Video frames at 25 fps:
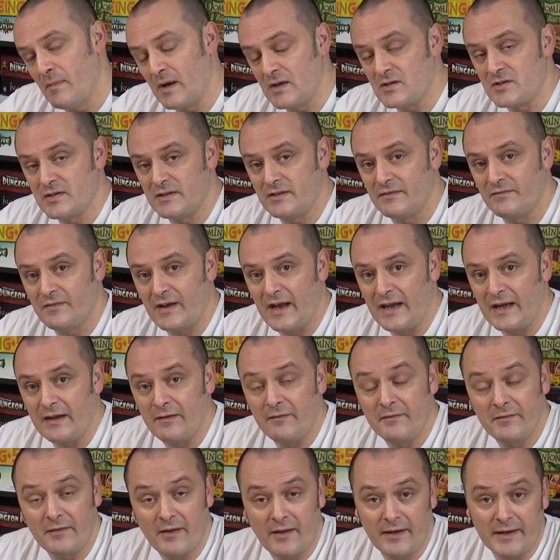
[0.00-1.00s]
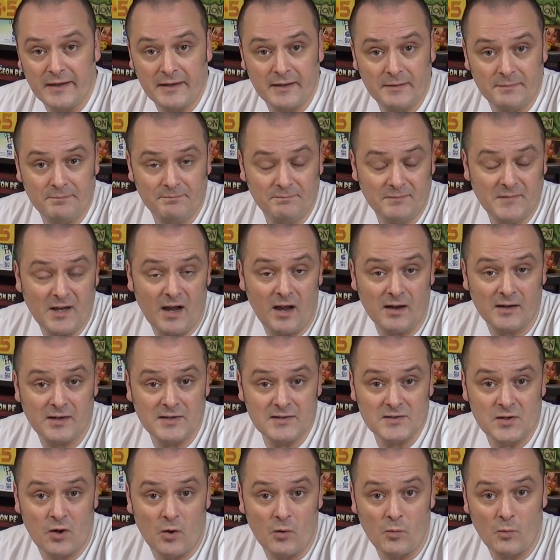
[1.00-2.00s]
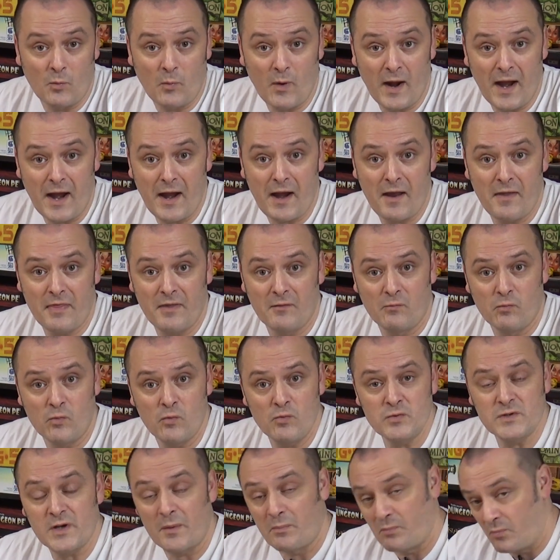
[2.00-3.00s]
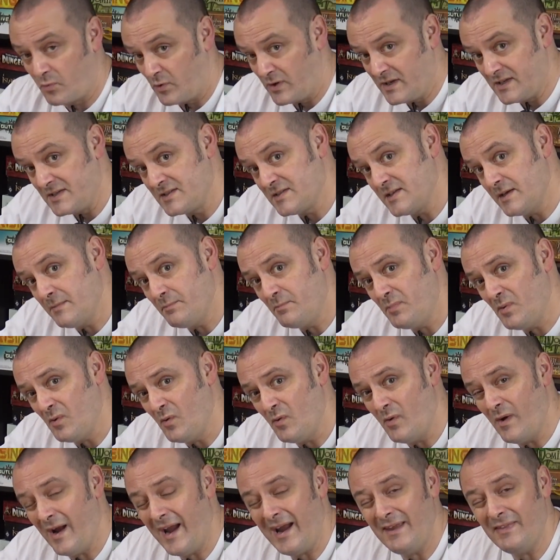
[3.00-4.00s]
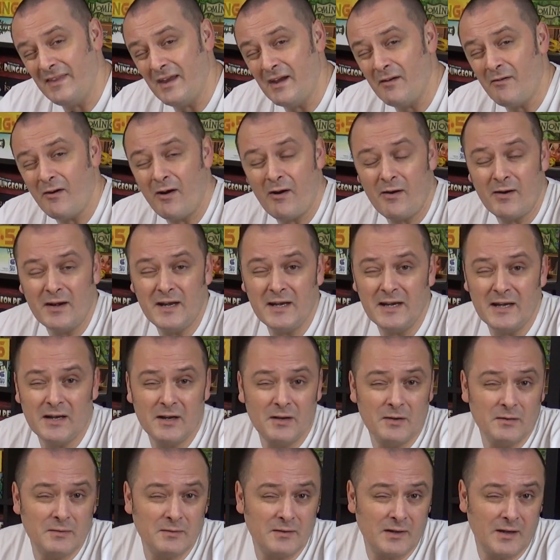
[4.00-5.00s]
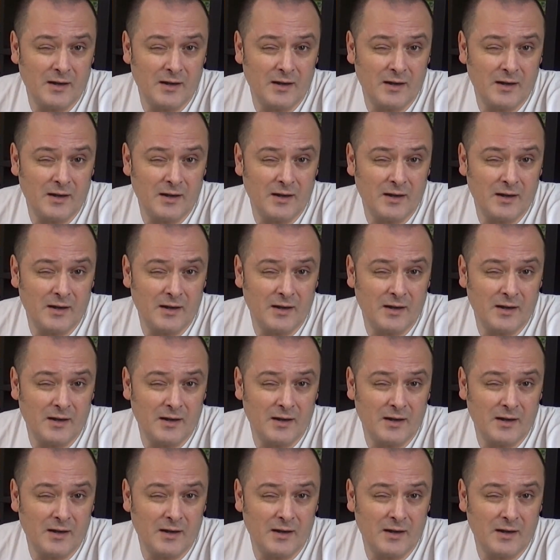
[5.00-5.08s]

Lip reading: much in the vein of like Carcassonne, where the rules are pretty simple and there are little